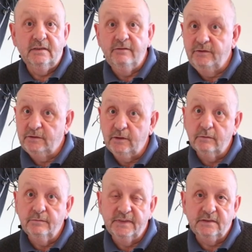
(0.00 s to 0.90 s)
If you
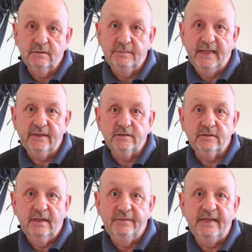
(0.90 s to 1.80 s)
don't mix and match
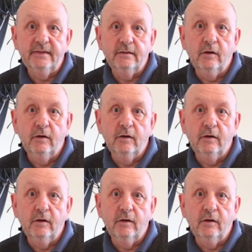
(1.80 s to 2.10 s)
and then